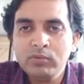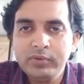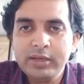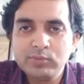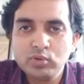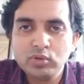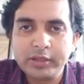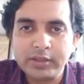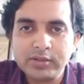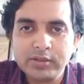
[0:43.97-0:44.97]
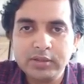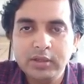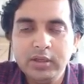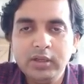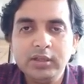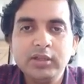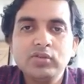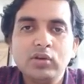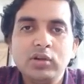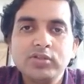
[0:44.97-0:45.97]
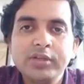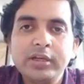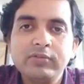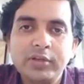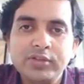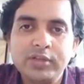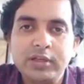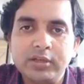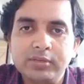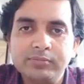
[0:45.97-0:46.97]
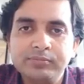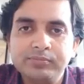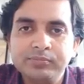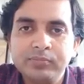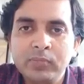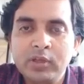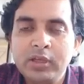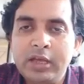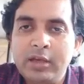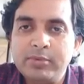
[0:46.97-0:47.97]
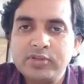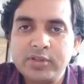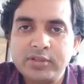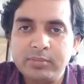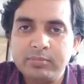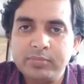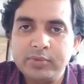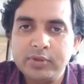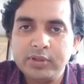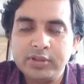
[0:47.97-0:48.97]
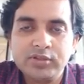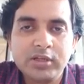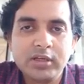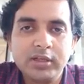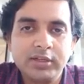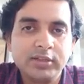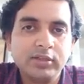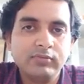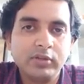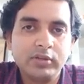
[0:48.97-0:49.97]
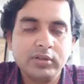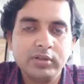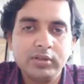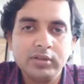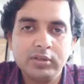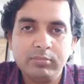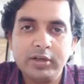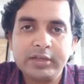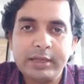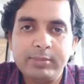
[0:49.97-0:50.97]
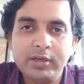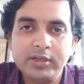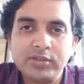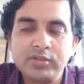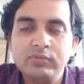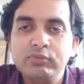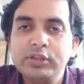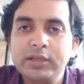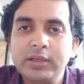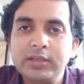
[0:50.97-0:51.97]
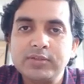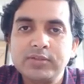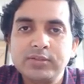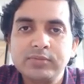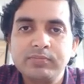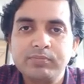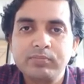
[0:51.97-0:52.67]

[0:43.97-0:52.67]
We have to know that this atria and ventricle have a setup. These are connected with the blood capillaries with the gills.